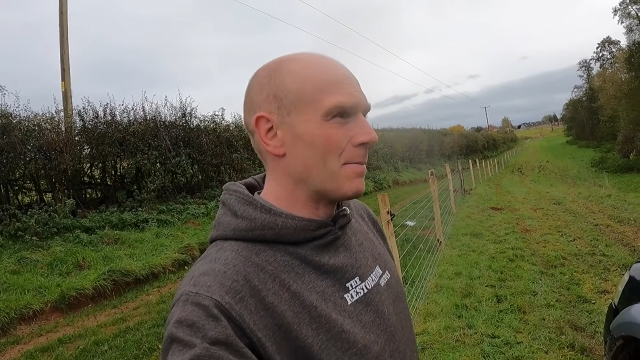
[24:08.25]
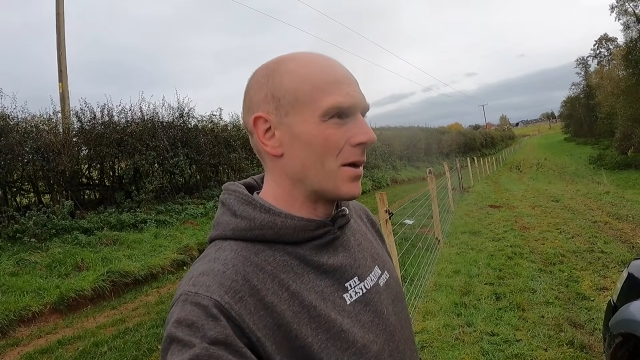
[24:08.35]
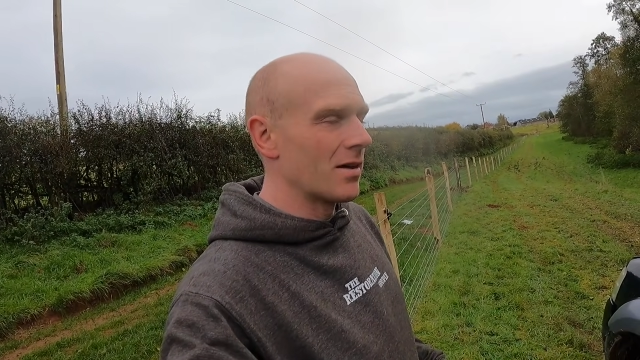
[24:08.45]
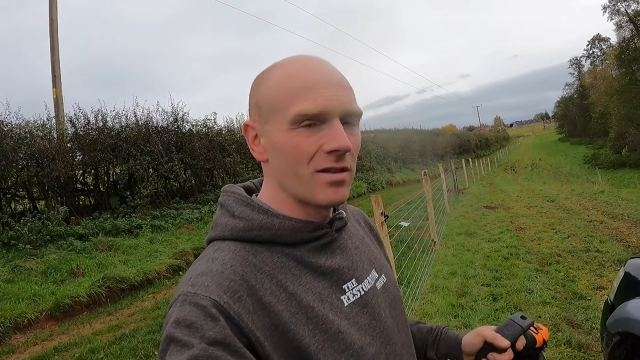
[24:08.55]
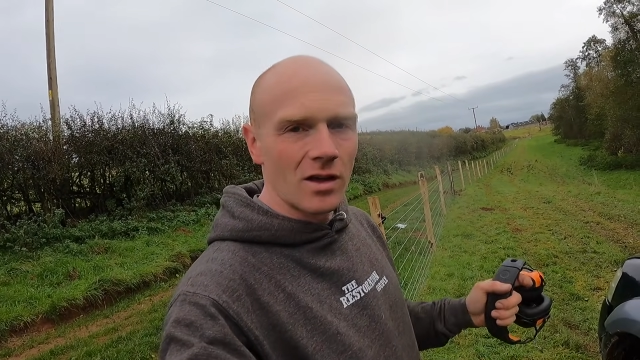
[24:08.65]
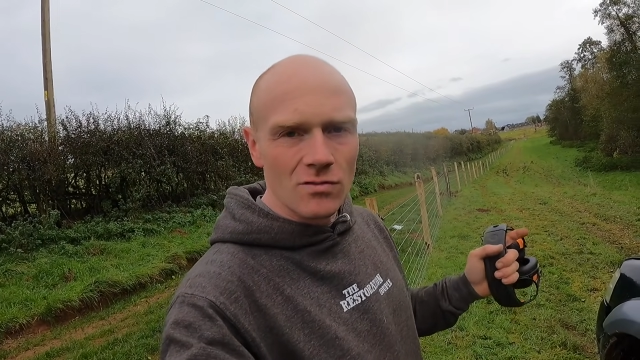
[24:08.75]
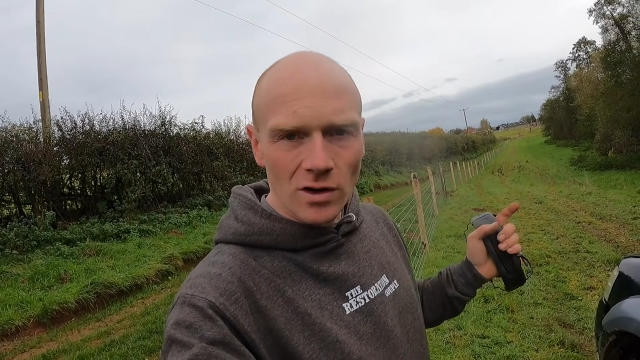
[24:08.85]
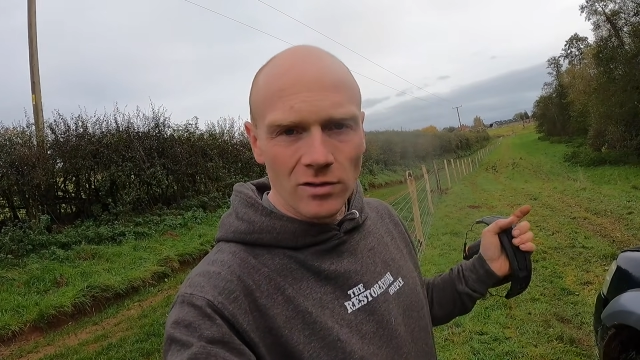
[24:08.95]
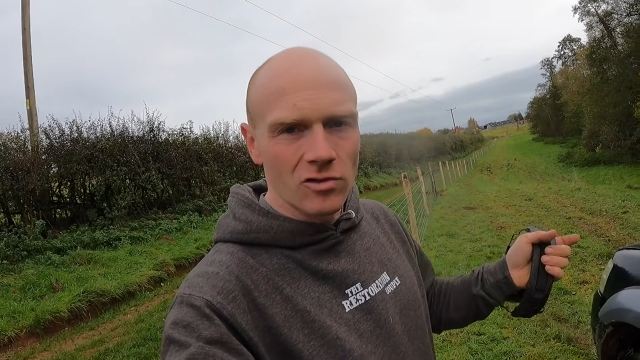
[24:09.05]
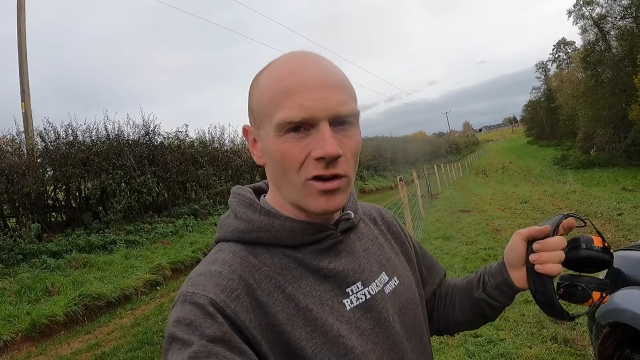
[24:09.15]
because I can
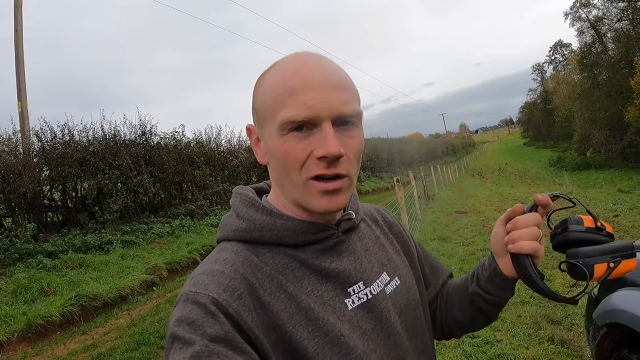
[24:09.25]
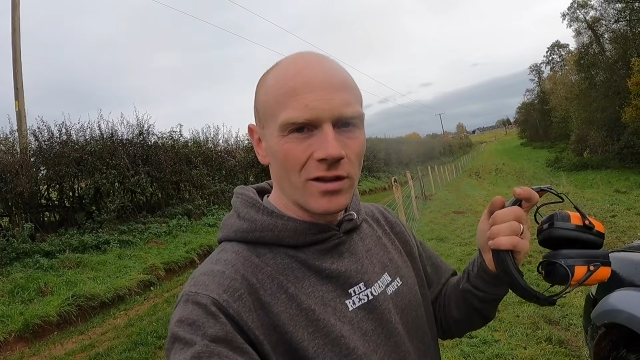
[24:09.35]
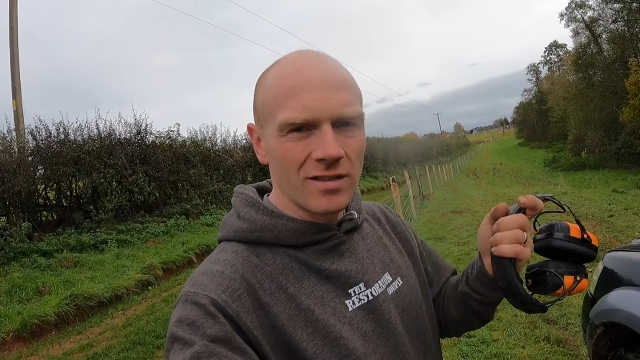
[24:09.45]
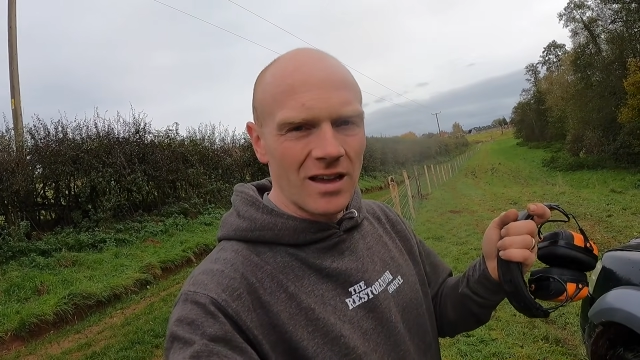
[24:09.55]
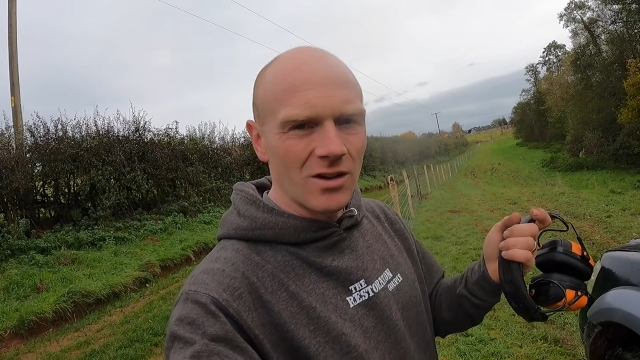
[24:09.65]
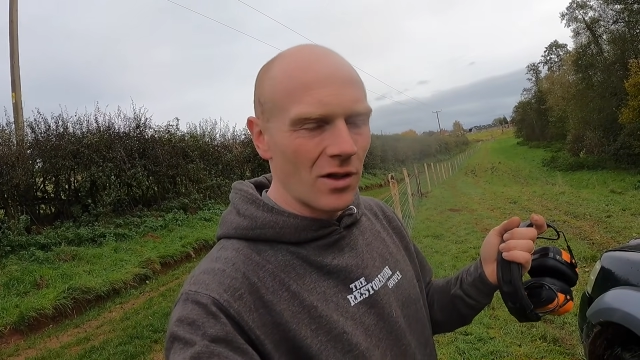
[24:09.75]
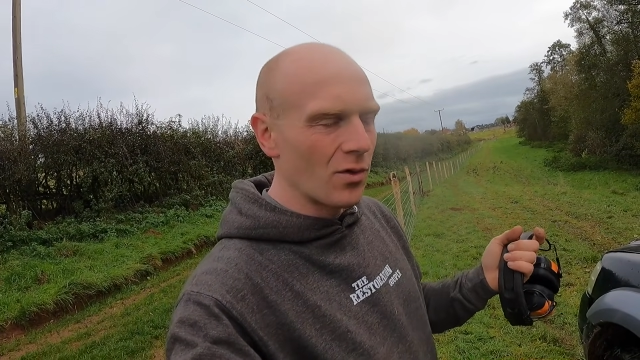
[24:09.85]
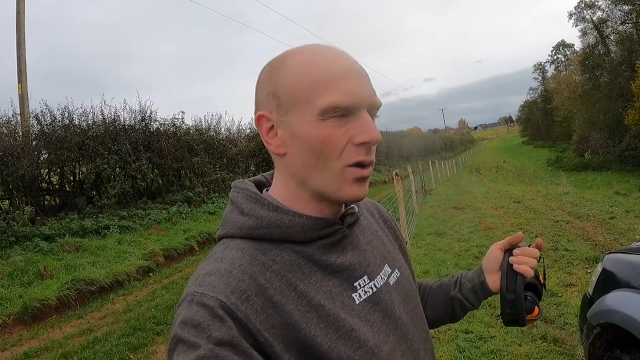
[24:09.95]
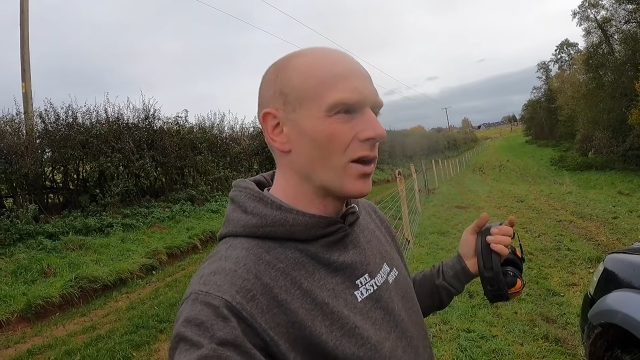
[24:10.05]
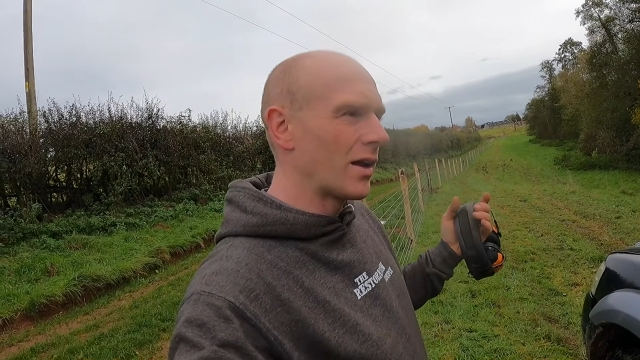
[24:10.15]
run string lines out. I
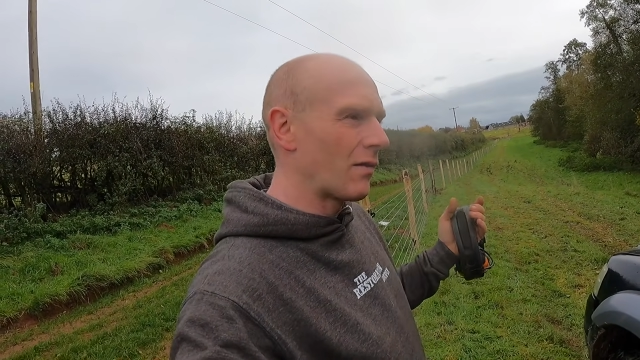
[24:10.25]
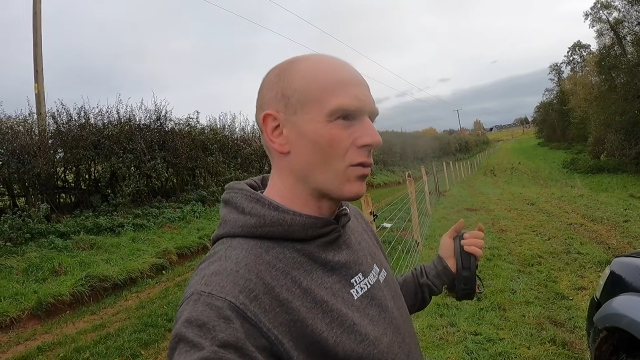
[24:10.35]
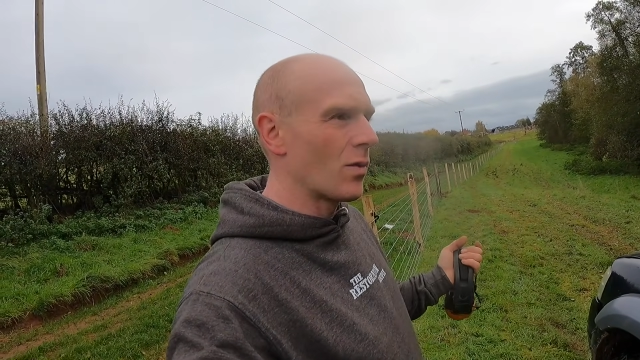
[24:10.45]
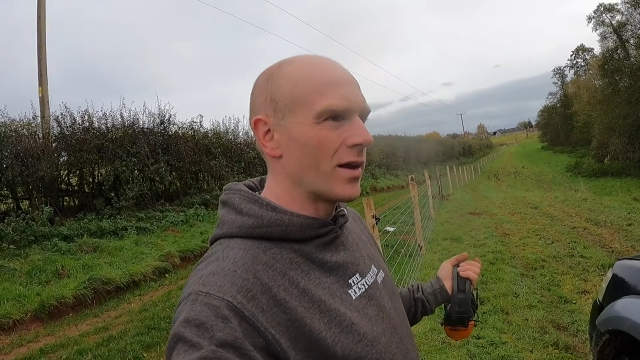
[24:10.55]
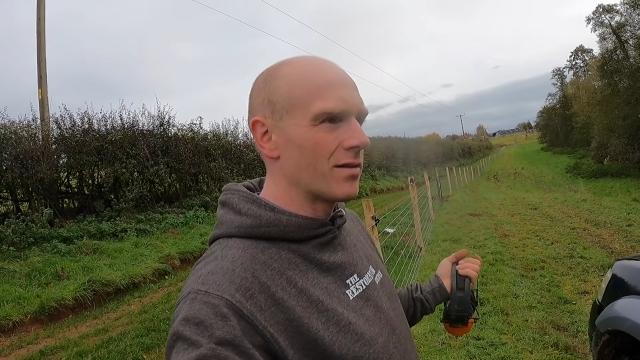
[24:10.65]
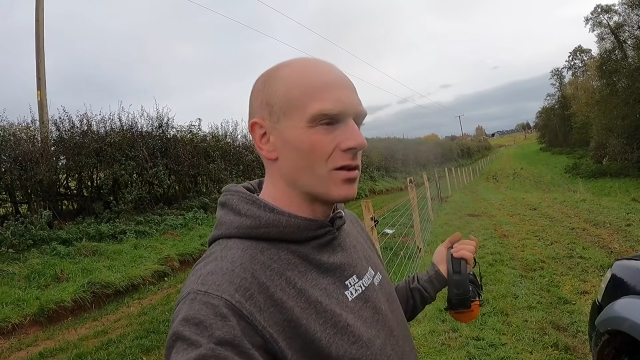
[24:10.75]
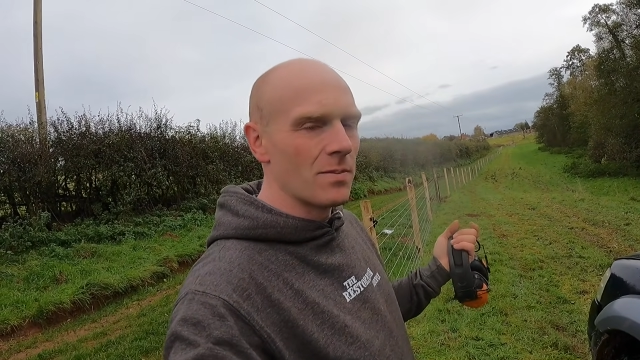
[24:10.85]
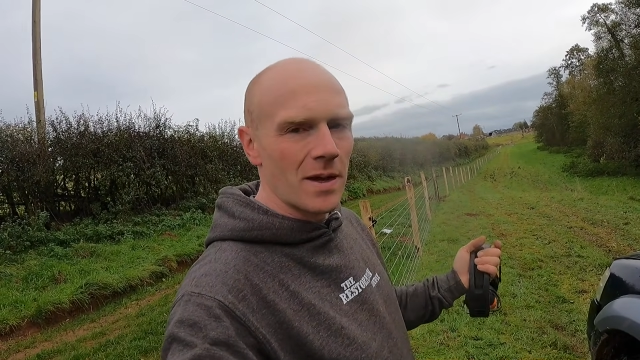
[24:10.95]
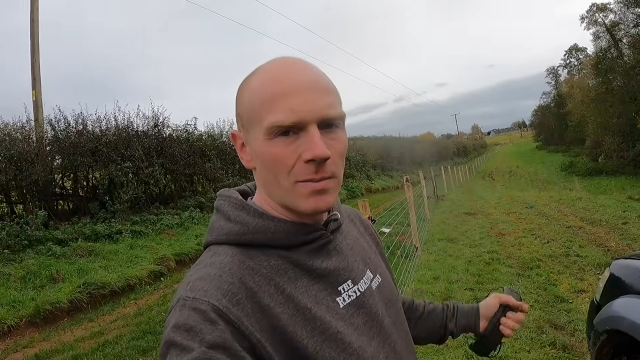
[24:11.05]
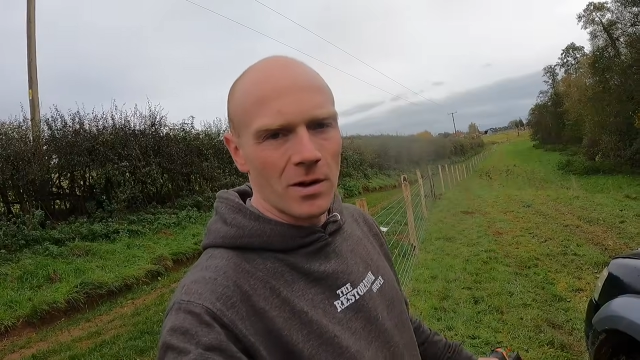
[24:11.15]
thought I'd have to wait until the
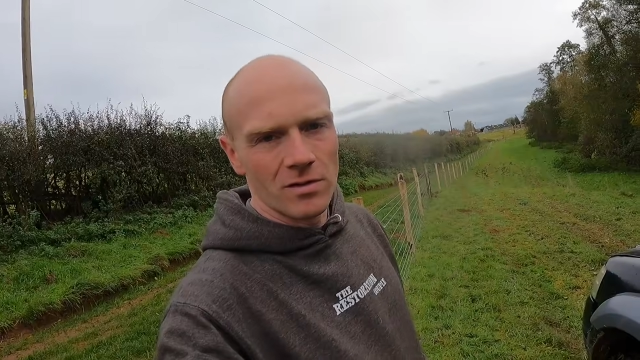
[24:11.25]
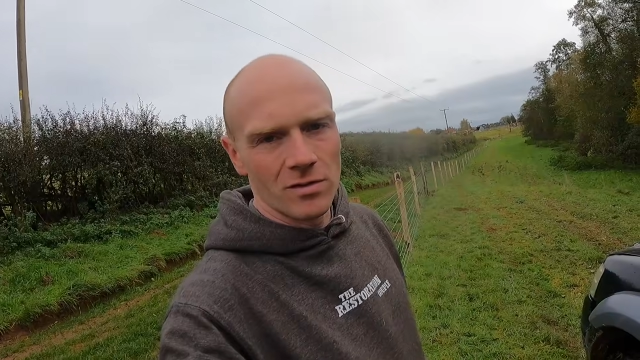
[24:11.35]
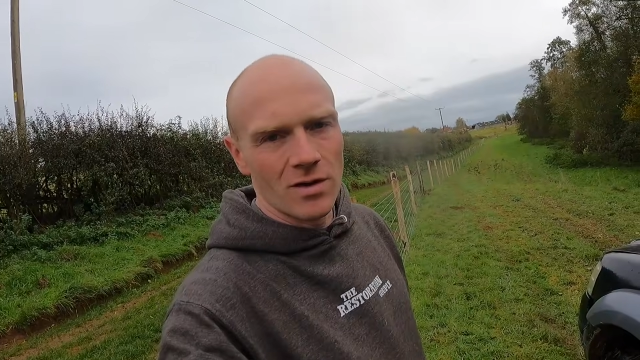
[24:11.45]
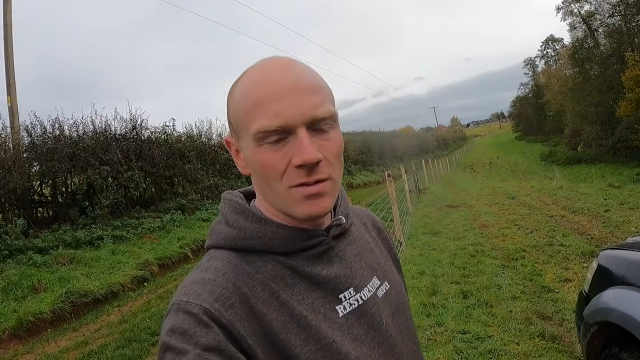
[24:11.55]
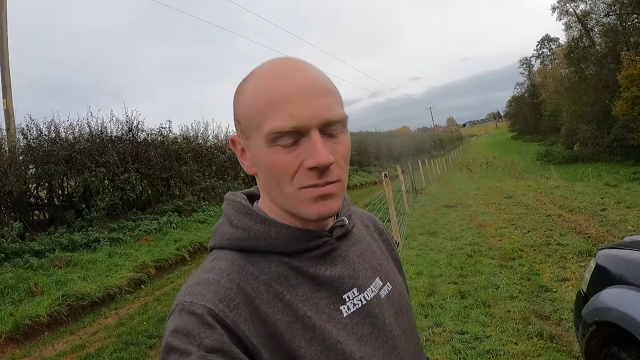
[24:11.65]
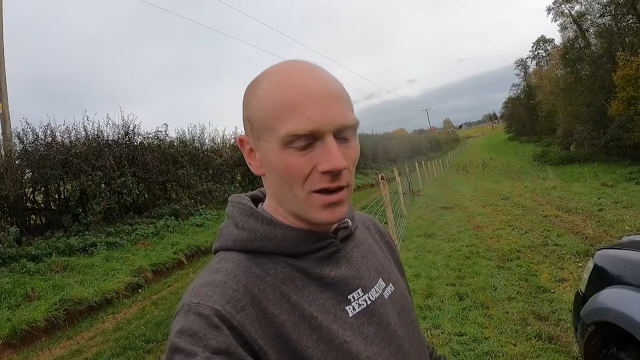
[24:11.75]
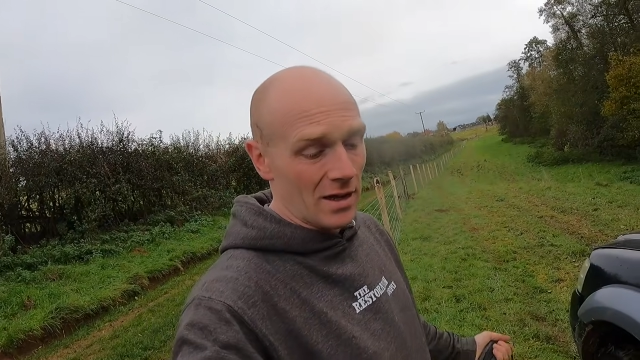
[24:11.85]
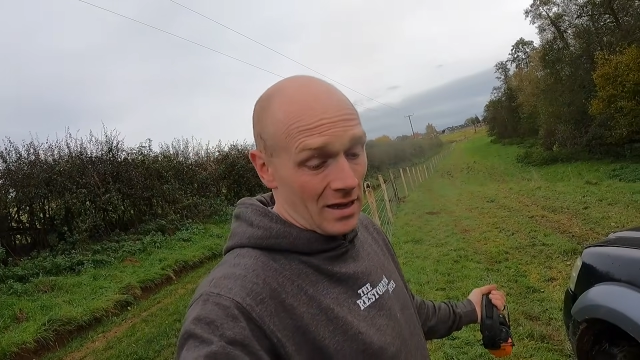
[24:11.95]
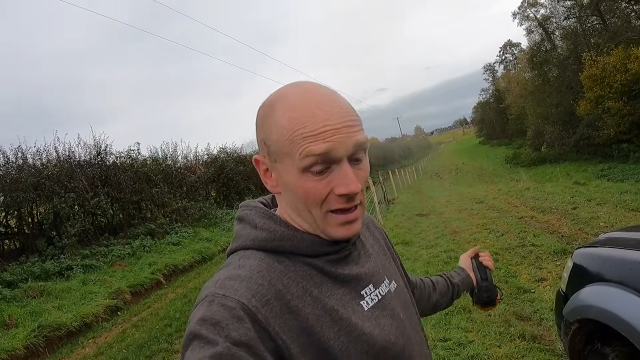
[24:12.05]
big posts are in, but